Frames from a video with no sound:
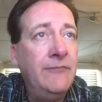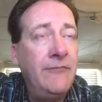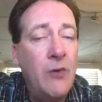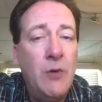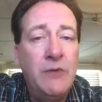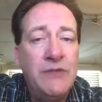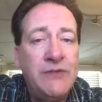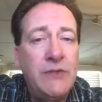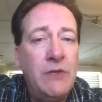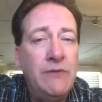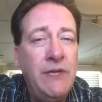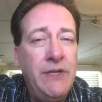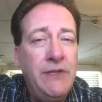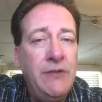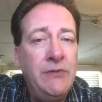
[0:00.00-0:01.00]
former
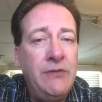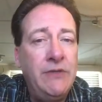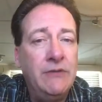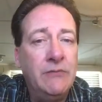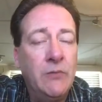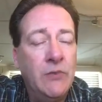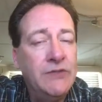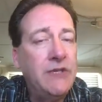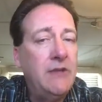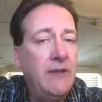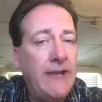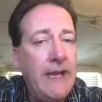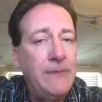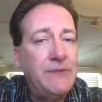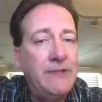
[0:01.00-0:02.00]
Soviet Union was
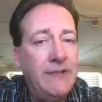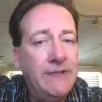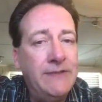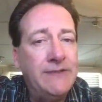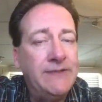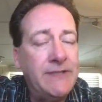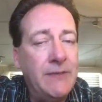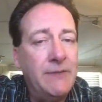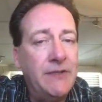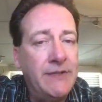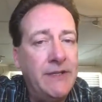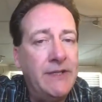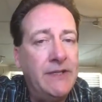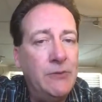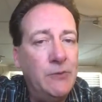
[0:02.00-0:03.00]
collapsing in December of
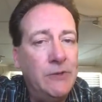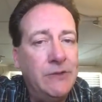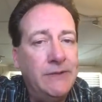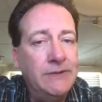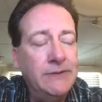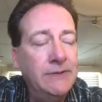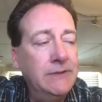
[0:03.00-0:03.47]
'91.